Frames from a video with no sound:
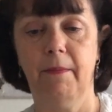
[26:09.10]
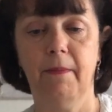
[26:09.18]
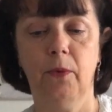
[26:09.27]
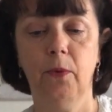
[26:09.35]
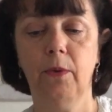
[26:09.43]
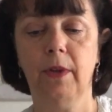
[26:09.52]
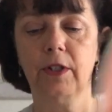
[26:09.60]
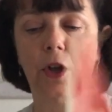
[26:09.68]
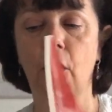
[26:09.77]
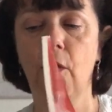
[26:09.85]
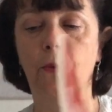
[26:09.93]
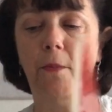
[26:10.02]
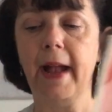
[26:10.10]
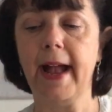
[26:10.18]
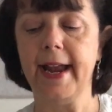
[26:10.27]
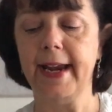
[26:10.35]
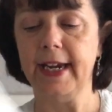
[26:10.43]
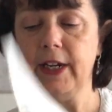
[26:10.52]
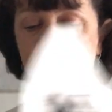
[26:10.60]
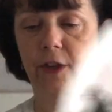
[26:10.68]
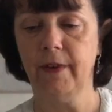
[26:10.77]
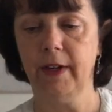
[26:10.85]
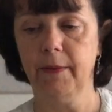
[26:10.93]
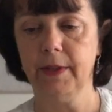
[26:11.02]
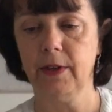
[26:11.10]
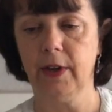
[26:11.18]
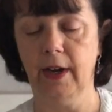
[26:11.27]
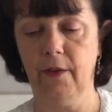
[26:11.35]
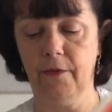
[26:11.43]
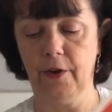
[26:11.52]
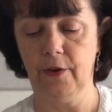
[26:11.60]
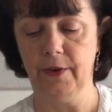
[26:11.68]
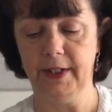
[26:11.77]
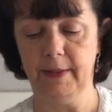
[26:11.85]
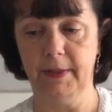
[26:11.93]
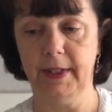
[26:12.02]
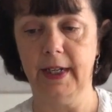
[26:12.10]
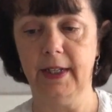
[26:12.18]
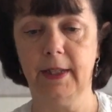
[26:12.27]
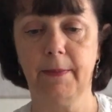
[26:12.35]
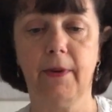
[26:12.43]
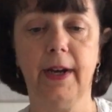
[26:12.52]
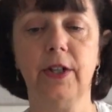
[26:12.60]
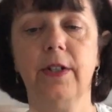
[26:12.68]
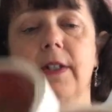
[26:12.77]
Oh, there's a whole page if anyone's looking for Christmassy inspiration.